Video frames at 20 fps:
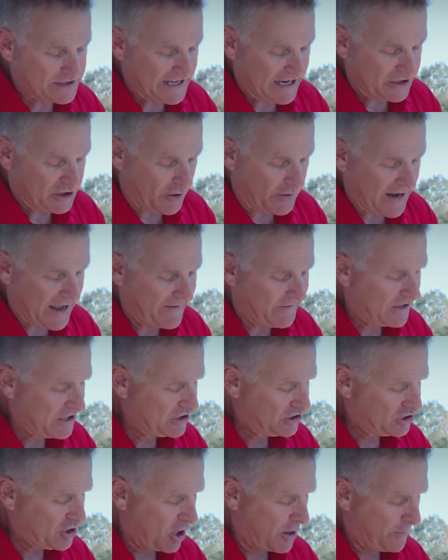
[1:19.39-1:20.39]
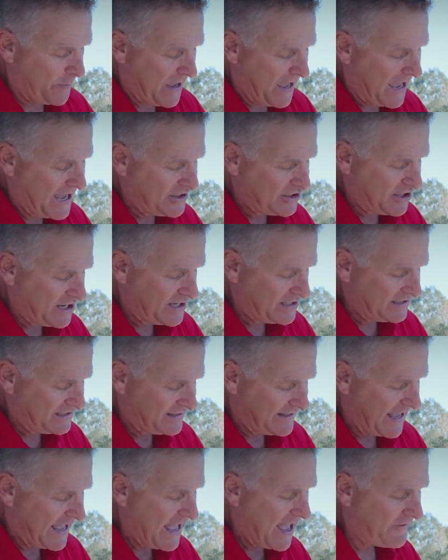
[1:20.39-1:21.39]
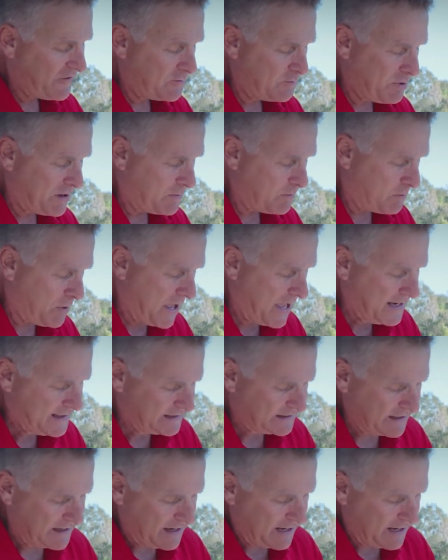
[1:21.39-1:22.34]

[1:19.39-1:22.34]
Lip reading: They don't have any sharp edges. They haven't been bent.